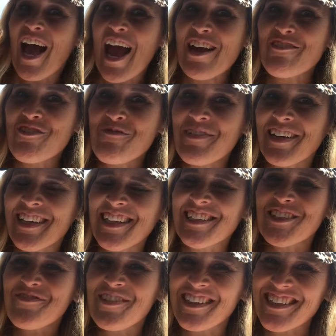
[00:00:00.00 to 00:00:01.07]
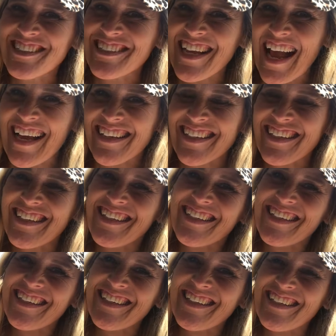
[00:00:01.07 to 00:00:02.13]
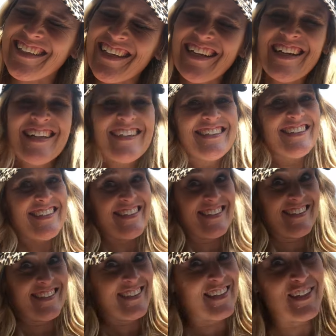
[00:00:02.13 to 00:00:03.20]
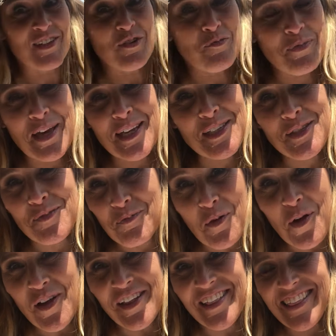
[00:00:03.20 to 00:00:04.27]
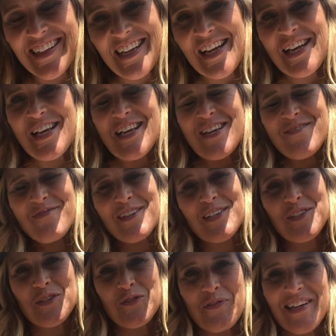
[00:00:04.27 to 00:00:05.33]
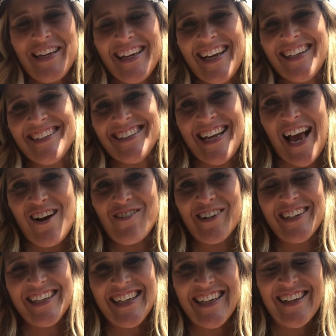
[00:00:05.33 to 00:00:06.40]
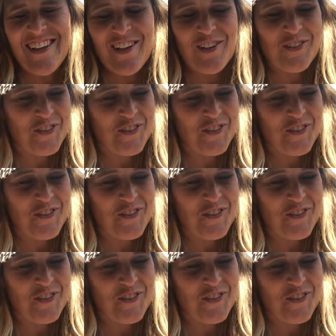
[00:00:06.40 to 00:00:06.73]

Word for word: Hi everybody, it's Miss Jackie. Still baseball theme this week at Tower Hill,